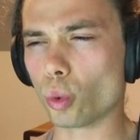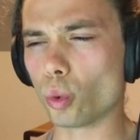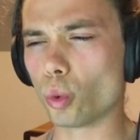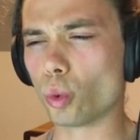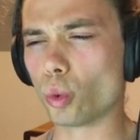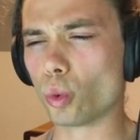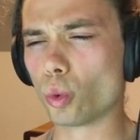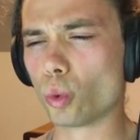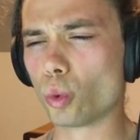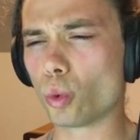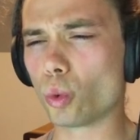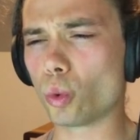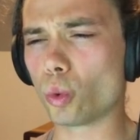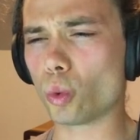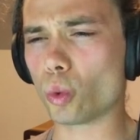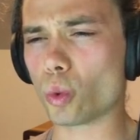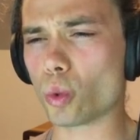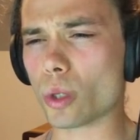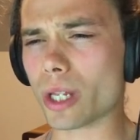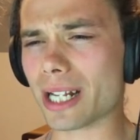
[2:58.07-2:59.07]

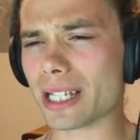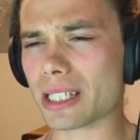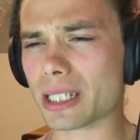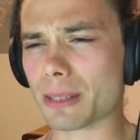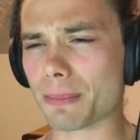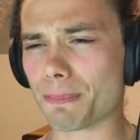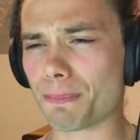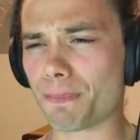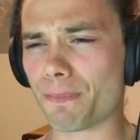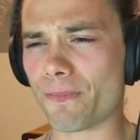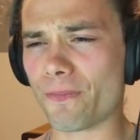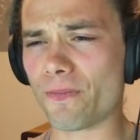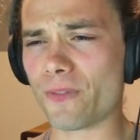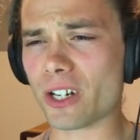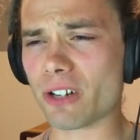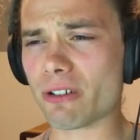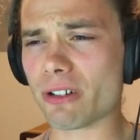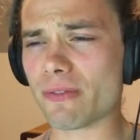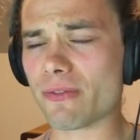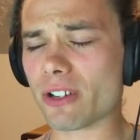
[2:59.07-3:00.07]
Ooh, that's
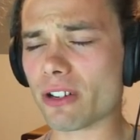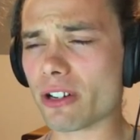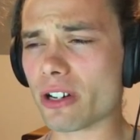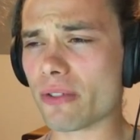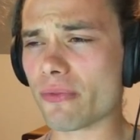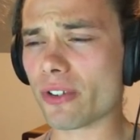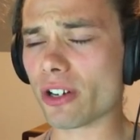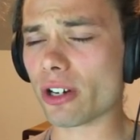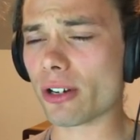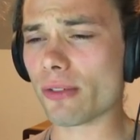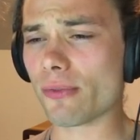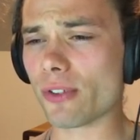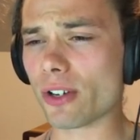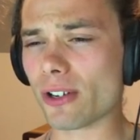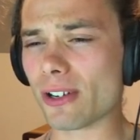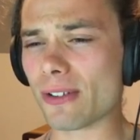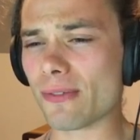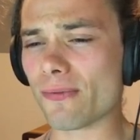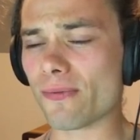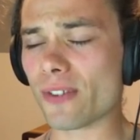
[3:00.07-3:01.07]
very
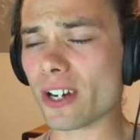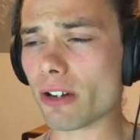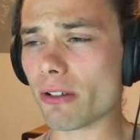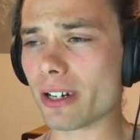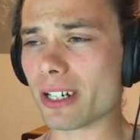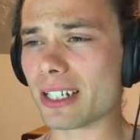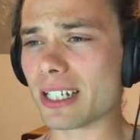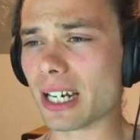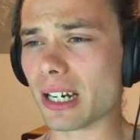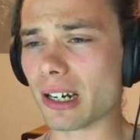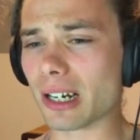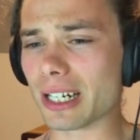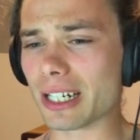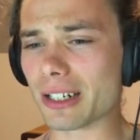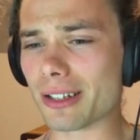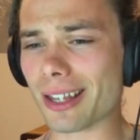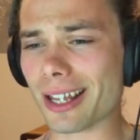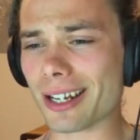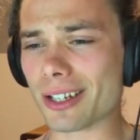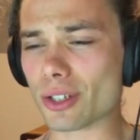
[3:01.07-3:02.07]
deadly.
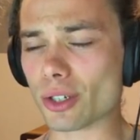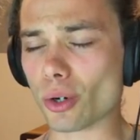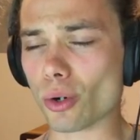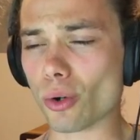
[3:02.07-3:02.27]
That is a